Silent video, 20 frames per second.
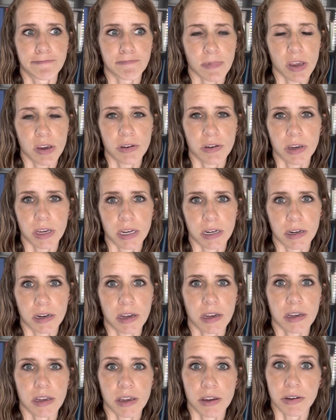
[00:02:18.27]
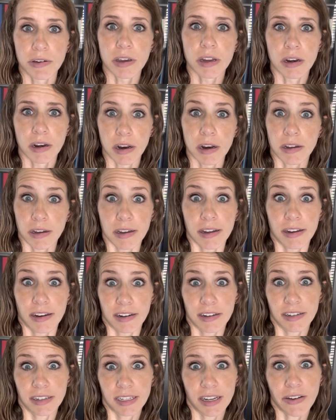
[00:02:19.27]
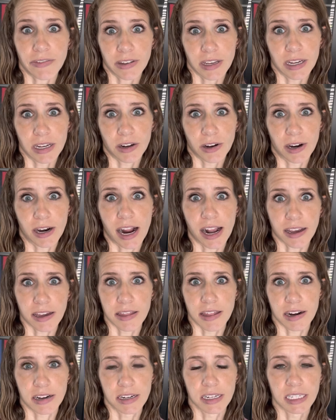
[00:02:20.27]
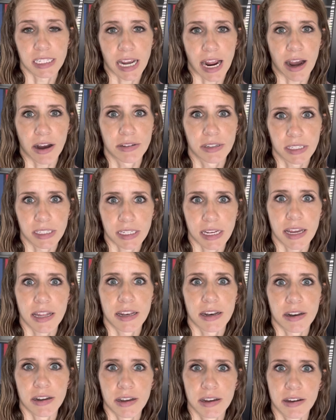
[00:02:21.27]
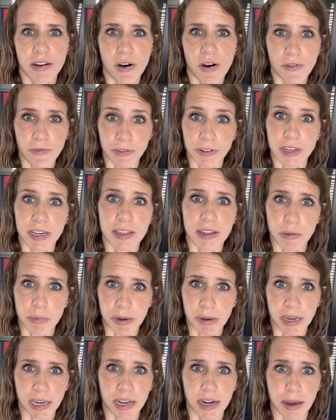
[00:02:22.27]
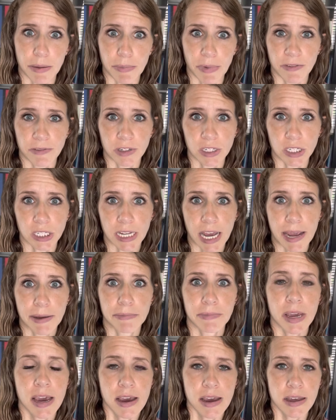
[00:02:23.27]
you can definitely correct their sounds, and hopefully they'll pick it up over time.